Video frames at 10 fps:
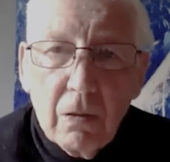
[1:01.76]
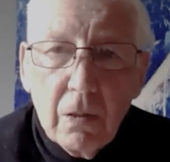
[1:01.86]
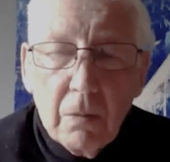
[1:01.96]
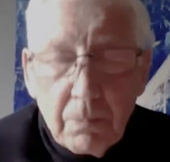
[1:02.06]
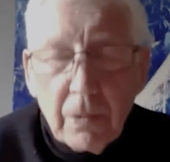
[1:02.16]

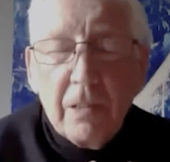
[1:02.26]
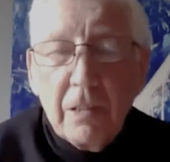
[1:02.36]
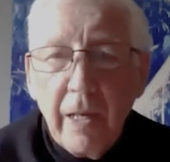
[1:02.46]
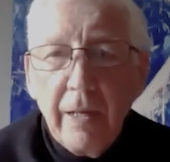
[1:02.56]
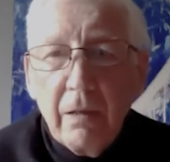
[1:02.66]
but he's
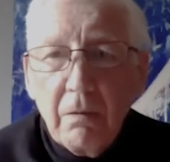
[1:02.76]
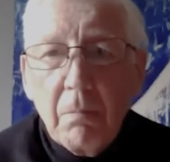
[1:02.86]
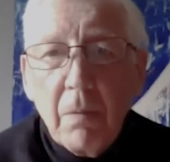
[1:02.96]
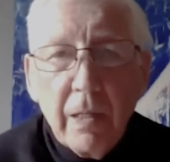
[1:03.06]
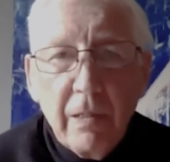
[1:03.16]
taken
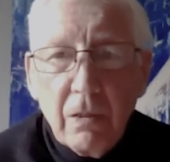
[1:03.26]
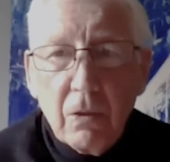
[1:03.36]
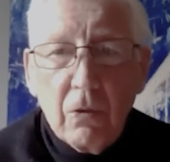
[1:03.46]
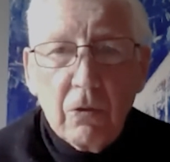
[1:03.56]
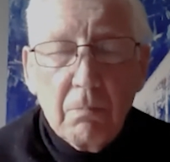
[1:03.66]
my
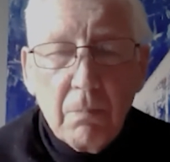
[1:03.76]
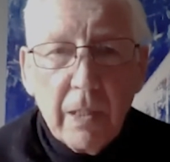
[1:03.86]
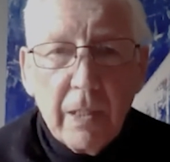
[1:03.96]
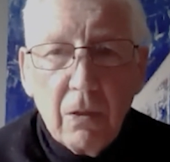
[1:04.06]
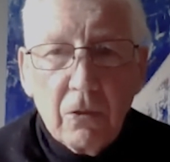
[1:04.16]
thought,
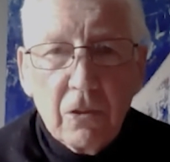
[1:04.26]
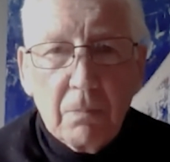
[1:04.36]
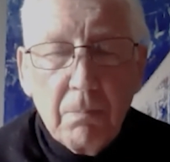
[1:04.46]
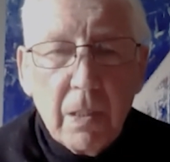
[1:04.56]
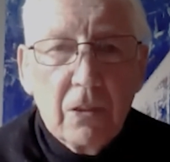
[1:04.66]
my
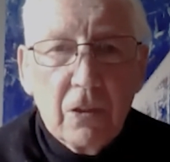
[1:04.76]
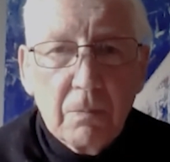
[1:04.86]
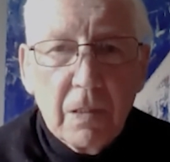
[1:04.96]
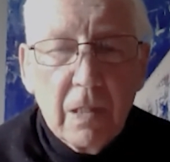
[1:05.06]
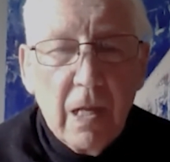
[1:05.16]
concept, my
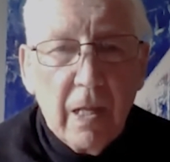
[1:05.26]
subject,